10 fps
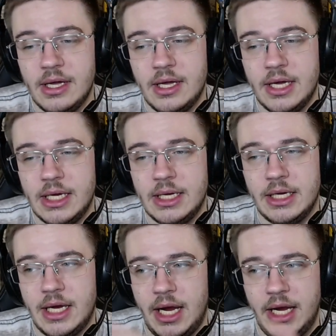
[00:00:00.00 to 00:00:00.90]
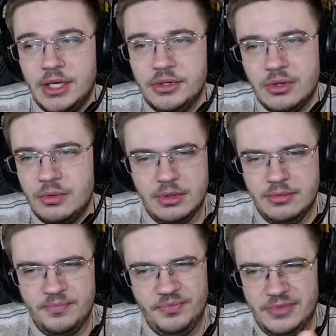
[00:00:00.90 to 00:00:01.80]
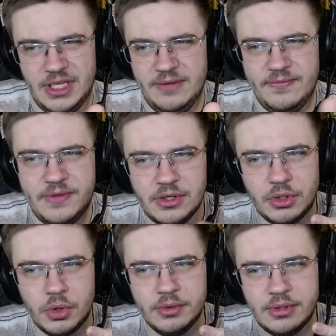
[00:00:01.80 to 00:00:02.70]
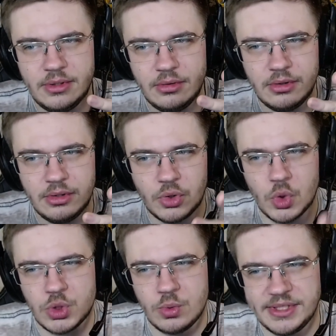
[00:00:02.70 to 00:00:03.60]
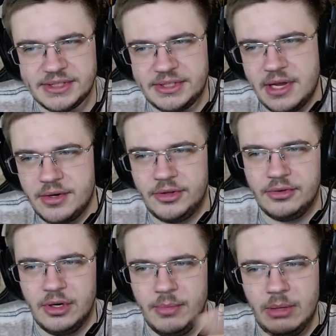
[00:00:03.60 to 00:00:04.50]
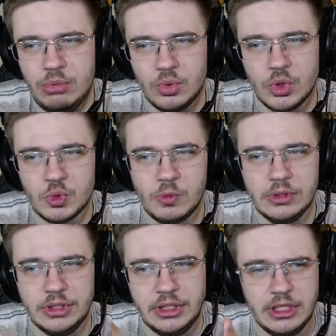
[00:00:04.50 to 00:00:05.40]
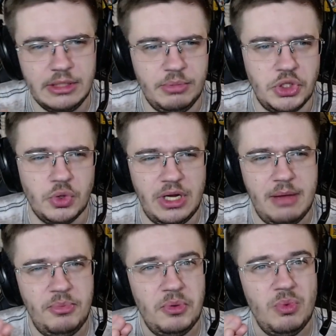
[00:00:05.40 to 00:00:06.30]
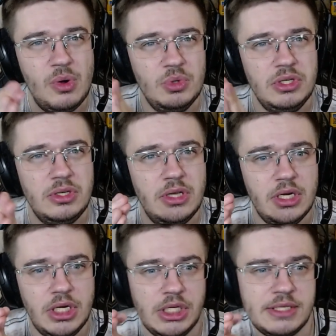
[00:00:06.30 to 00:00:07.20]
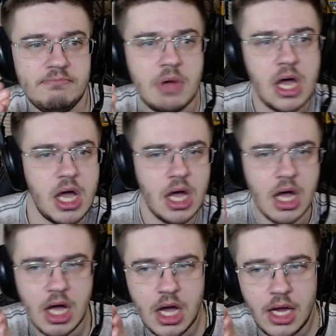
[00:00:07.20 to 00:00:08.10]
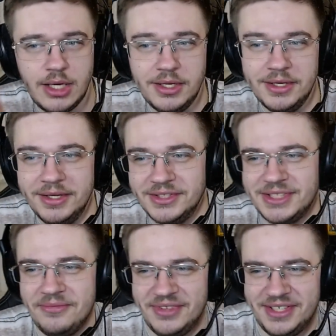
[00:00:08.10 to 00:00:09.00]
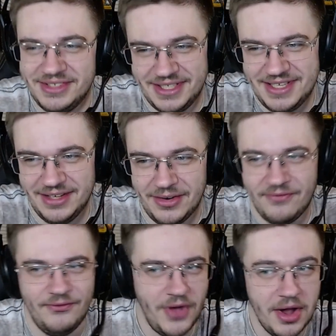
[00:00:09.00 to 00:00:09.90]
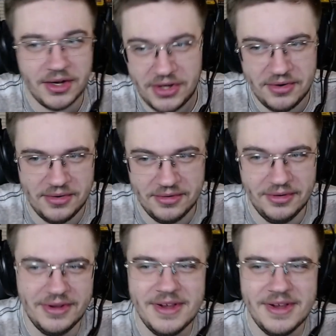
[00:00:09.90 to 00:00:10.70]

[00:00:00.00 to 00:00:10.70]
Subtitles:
I don't know if they're on Roswell's territory. Maybe Roswell not gonna be too happy about it. Like, it's mine, something like that. Like, fuck you.